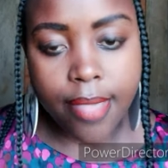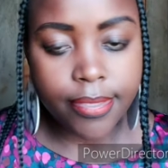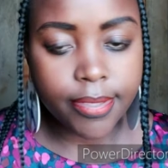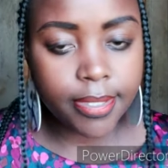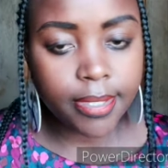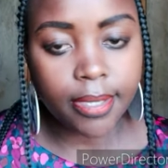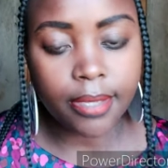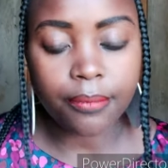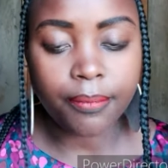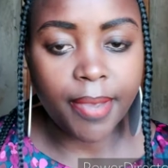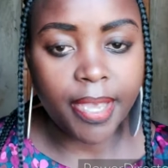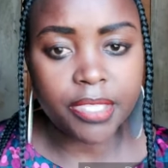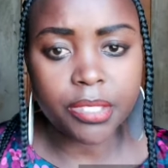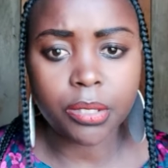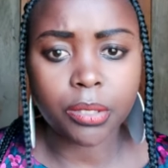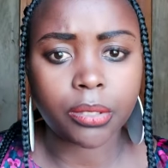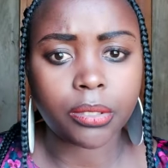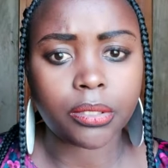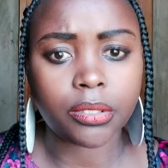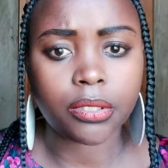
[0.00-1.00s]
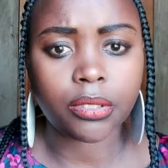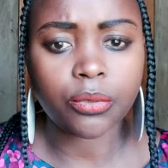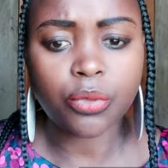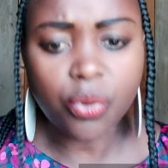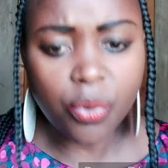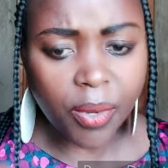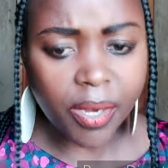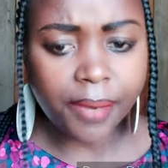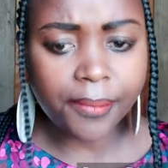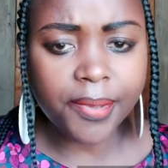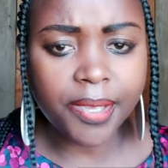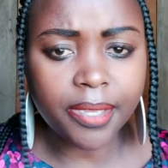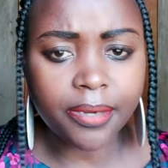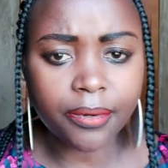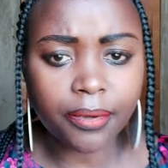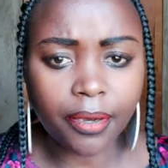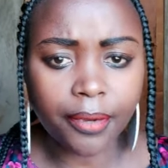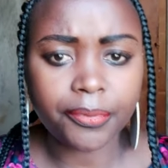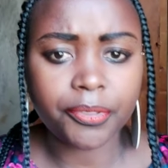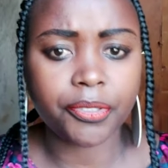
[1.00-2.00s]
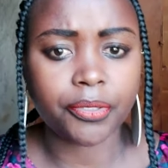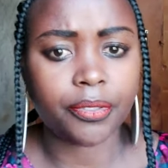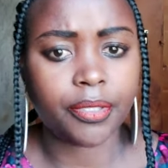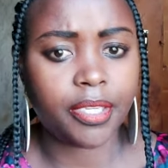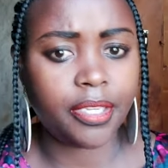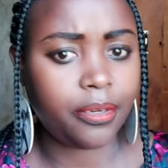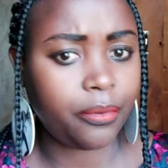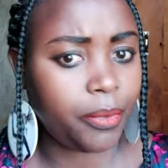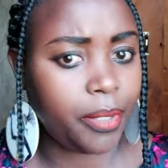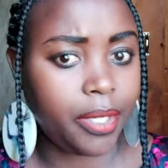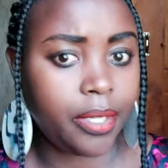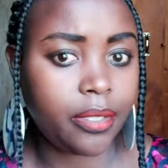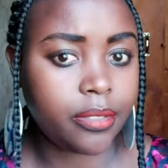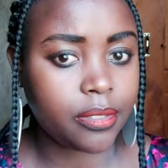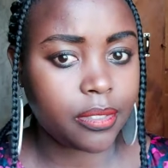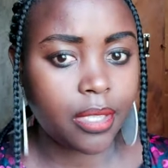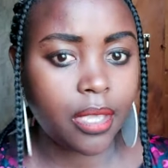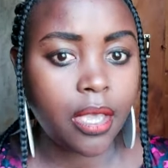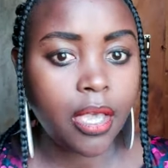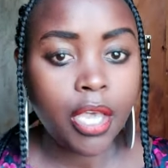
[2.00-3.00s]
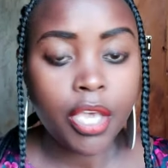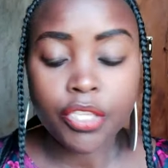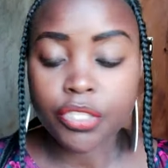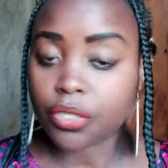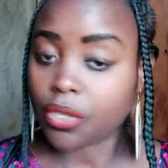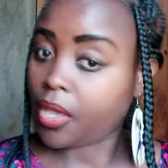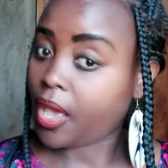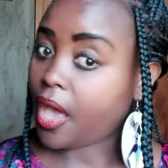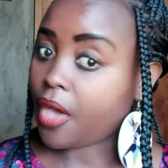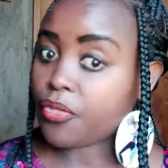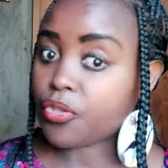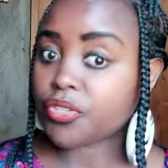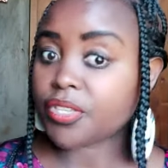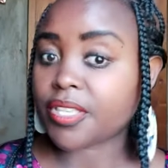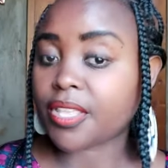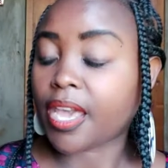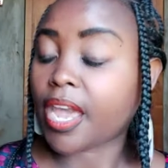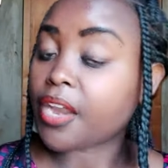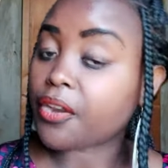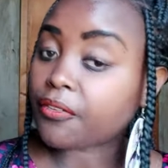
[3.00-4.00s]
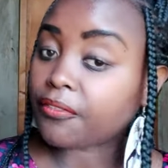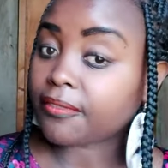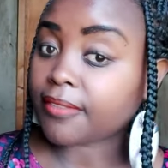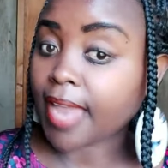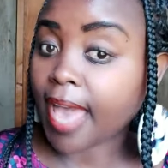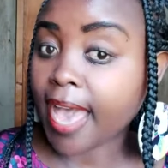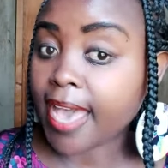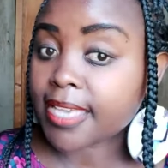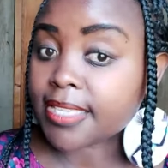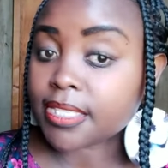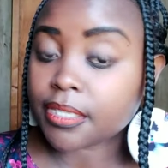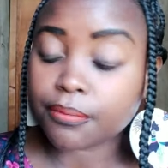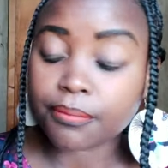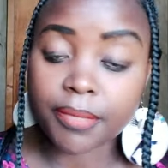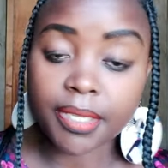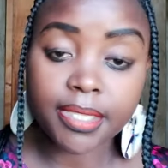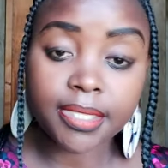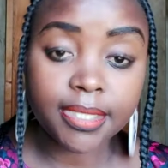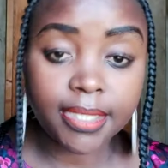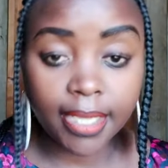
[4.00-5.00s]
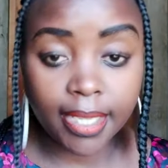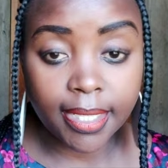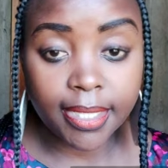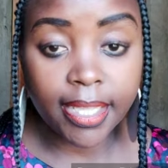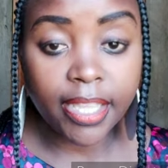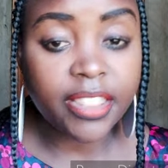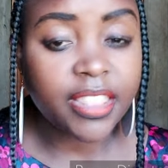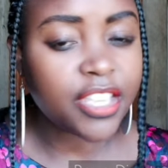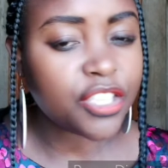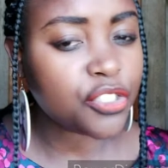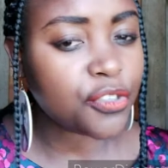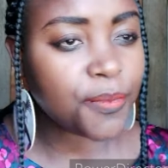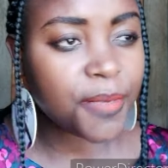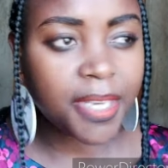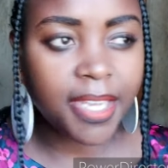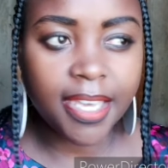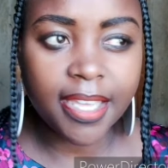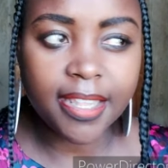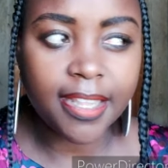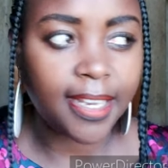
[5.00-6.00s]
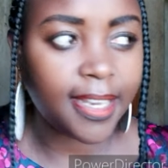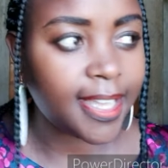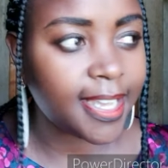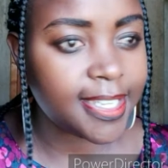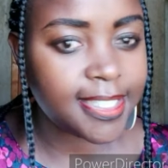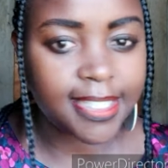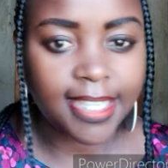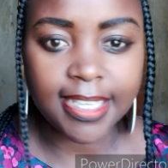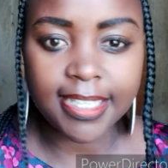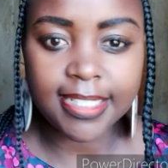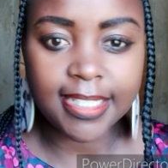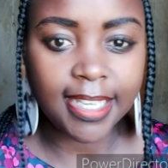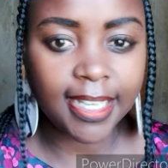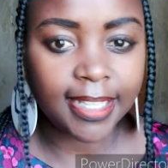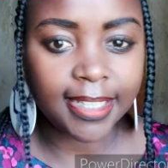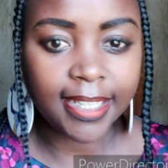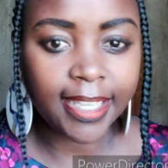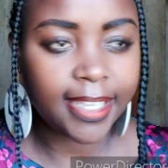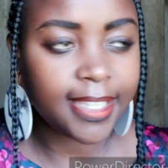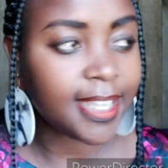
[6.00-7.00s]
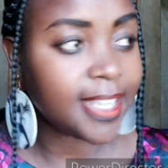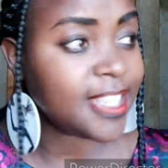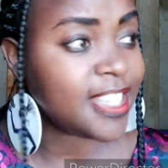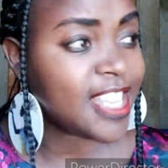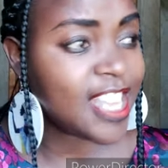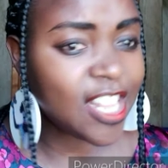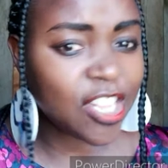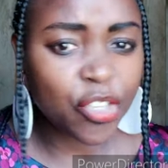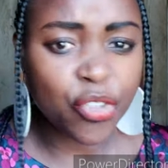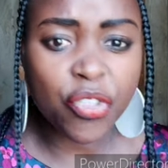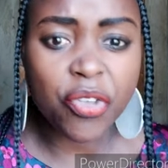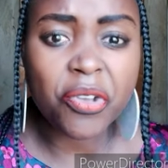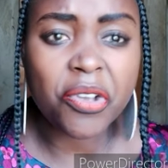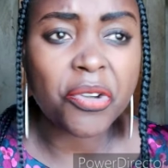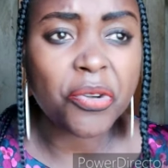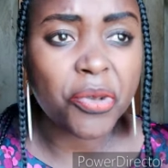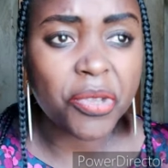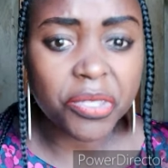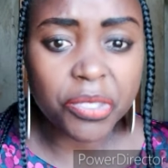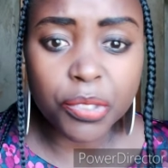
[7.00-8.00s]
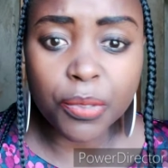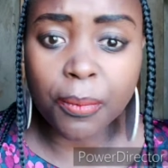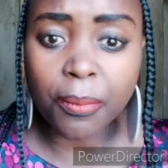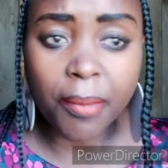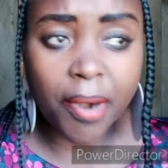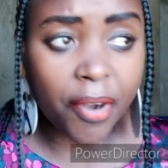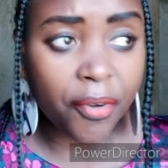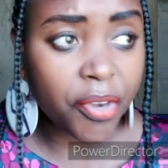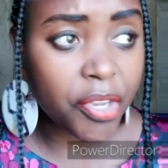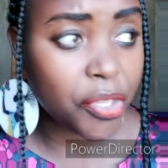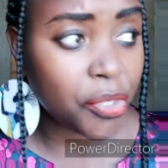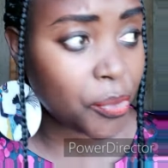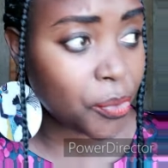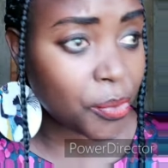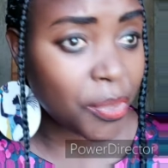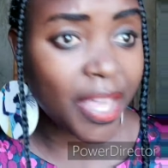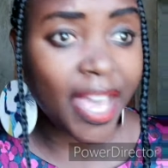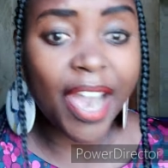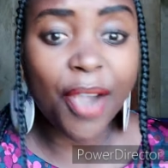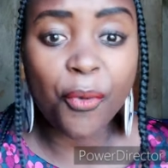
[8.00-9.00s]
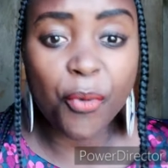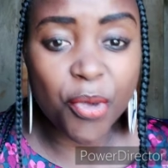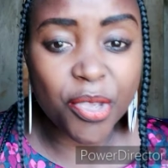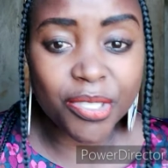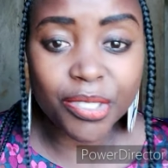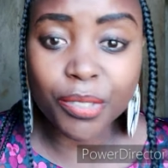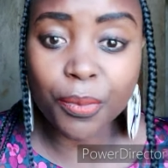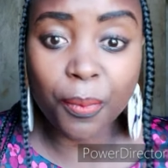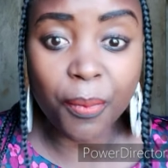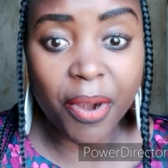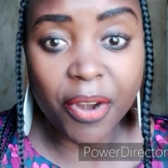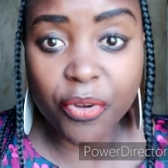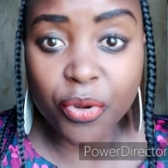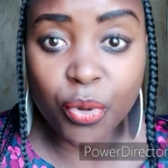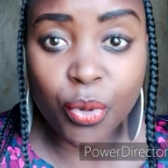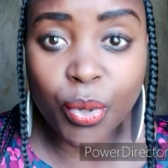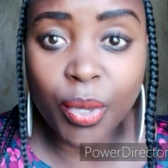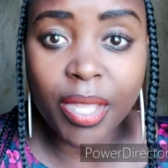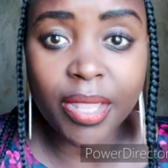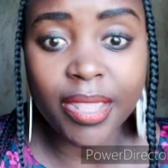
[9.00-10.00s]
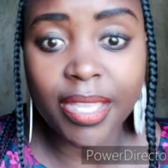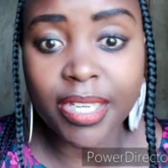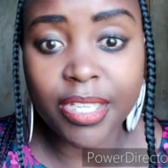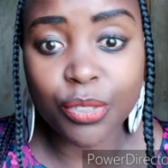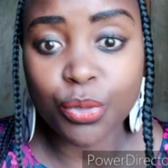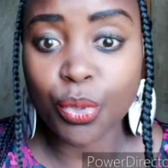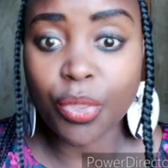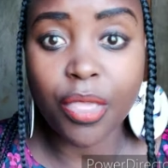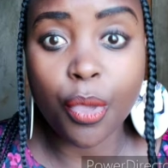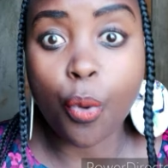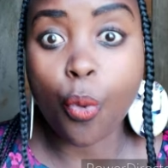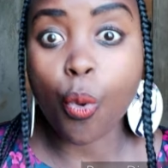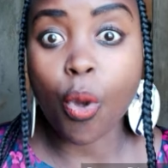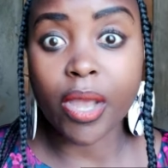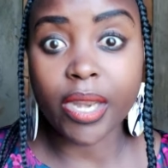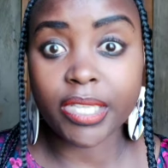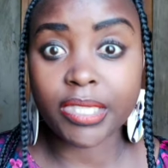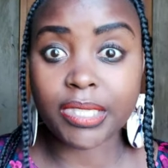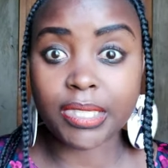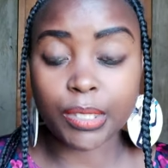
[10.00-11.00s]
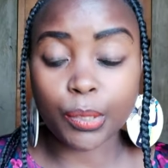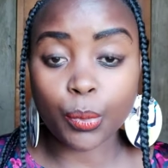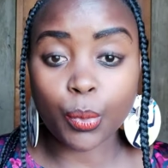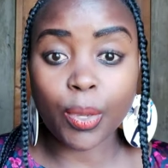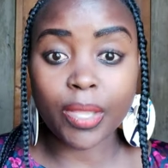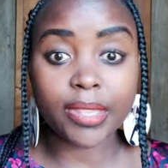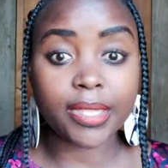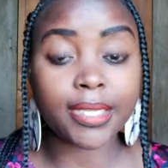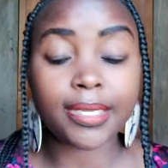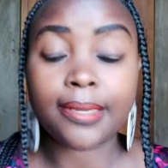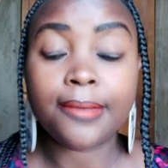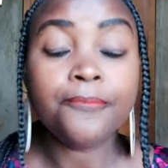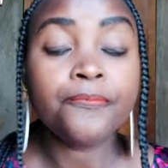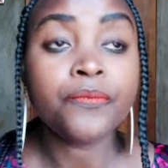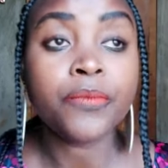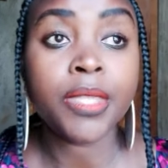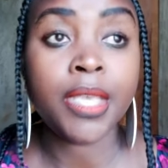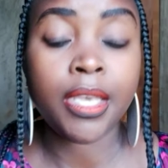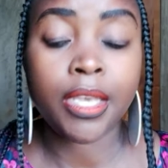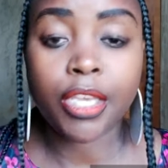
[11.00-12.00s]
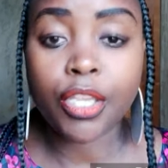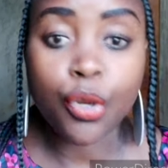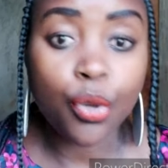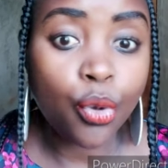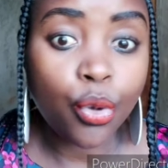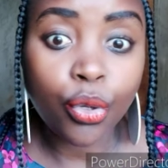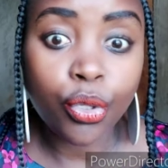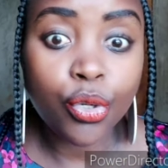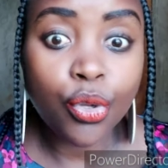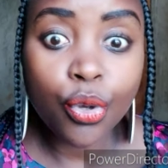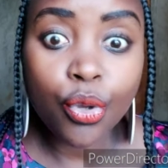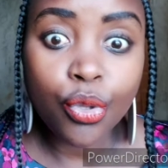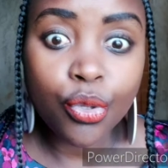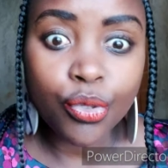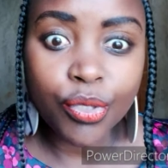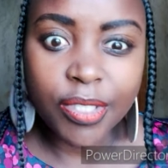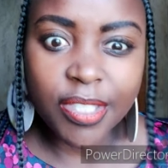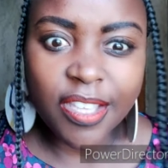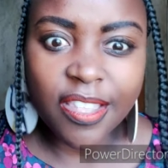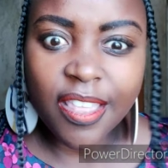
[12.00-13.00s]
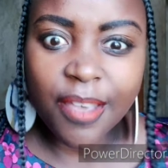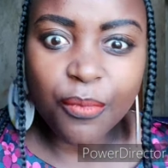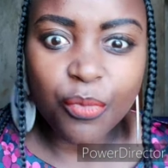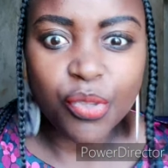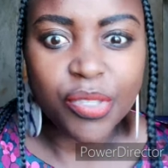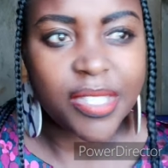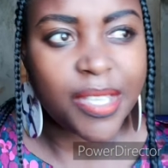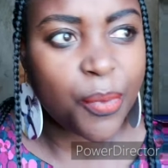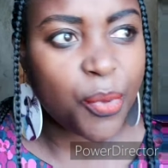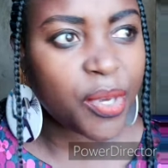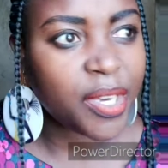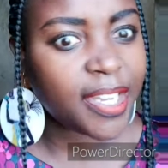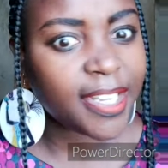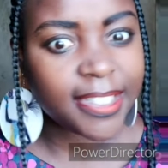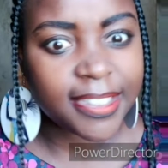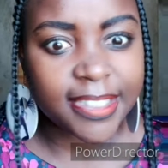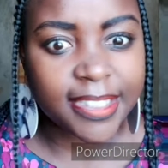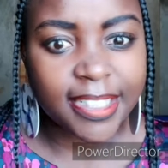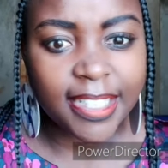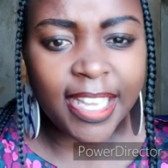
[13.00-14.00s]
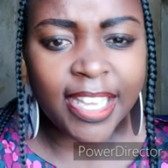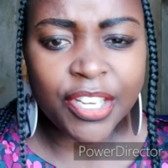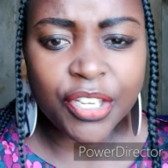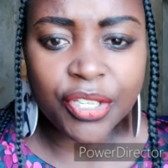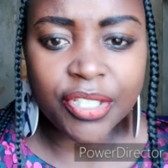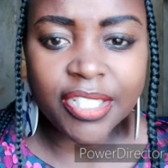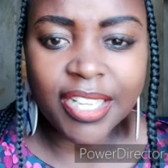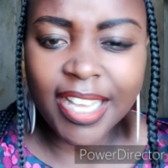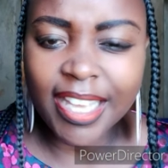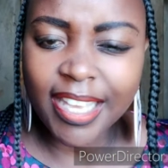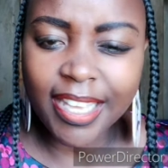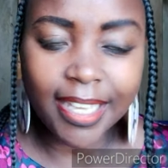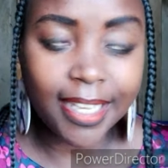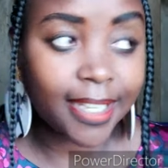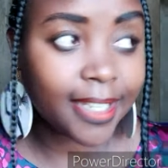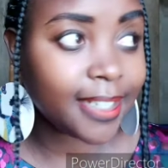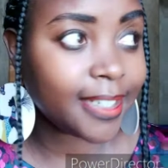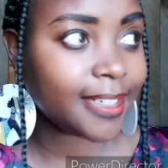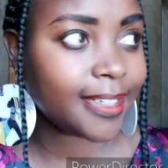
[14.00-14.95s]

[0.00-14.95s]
the second person who want to be an option anyways. So yeah, those are the kind of lies and mental. And there's so many other lies they tell. Like they tell you they're going to marry you. They are going to marry you. And that is what they want to do. And then kidogo, you see them with someone else. And you're like,